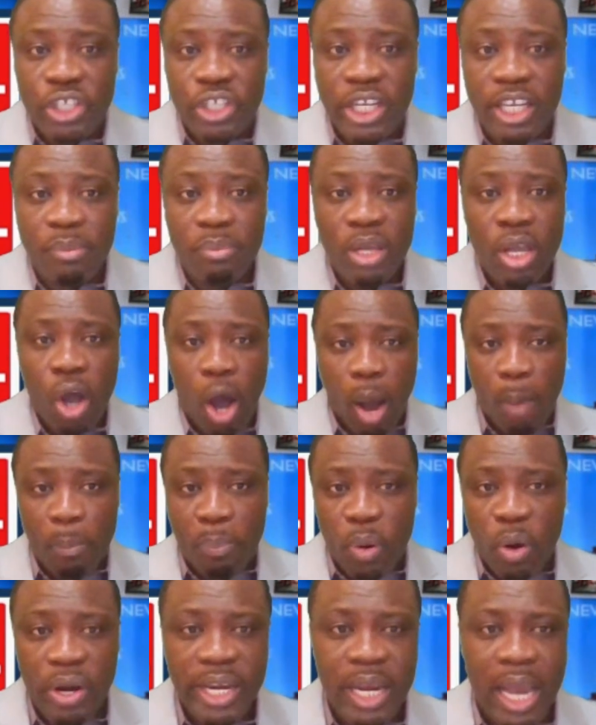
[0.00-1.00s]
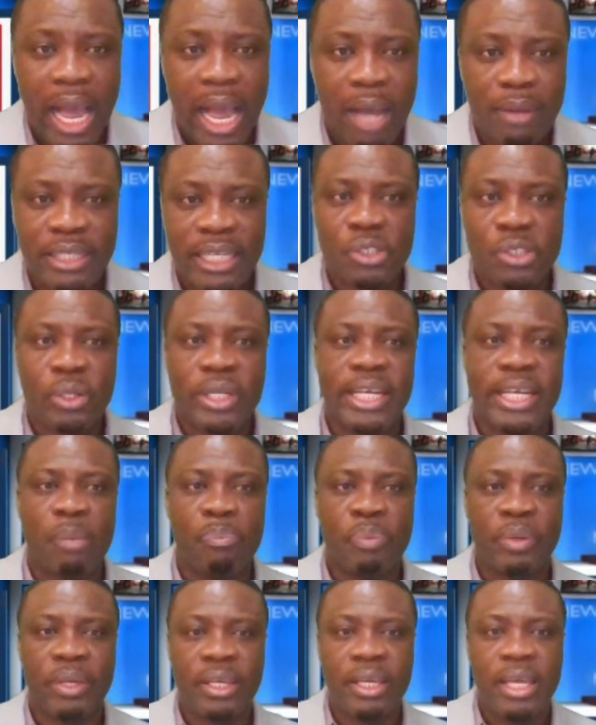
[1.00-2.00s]
him or pour him out there to
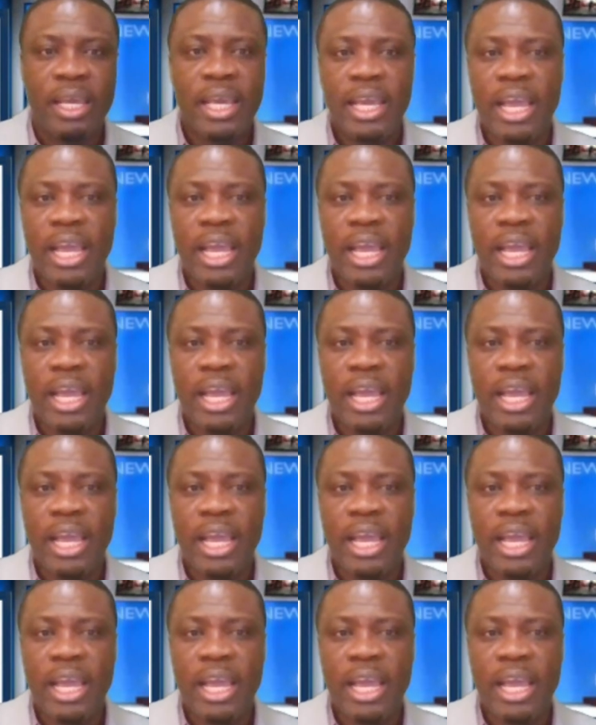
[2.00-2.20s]
campaign?